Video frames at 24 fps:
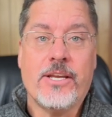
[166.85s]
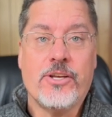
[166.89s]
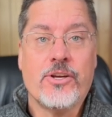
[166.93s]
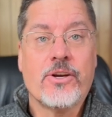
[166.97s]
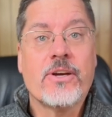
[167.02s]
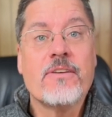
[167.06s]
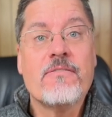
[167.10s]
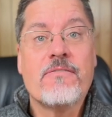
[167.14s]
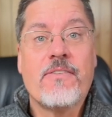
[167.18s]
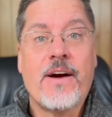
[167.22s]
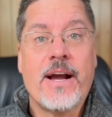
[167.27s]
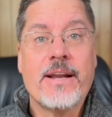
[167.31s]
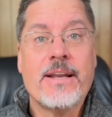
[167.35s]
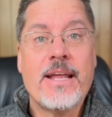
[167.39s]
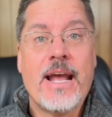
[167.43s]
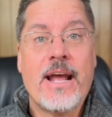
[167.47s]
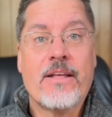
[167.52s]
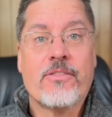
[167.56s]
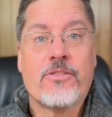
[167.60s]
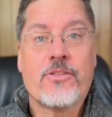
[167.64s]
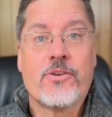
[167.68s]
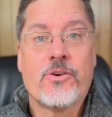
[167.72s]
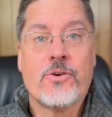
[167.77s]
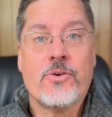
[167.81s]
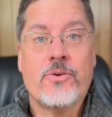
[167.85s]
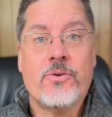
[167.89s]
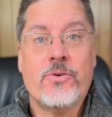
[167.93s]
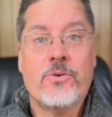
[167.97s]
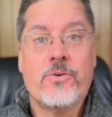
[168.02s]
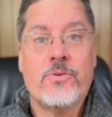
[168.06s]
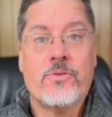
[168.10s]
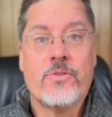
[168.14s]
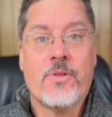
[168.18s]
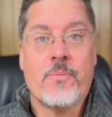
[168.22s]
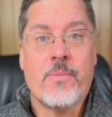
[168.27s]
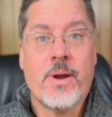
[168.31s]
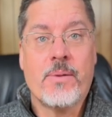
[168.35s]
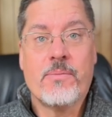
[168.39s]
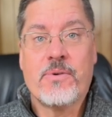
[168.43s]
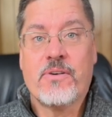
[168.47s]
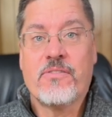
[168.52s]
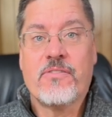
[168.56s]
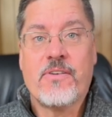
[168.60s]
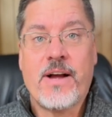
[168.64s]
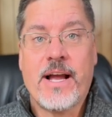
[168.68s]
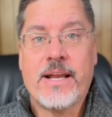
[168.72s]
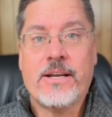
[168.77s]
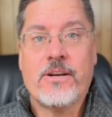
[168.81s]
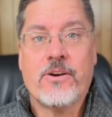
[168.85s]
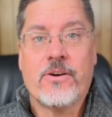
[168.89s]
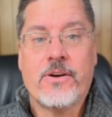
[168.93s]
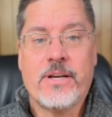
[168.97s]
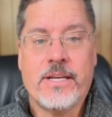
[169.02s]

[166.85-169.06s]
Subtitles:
You can find that through the member finder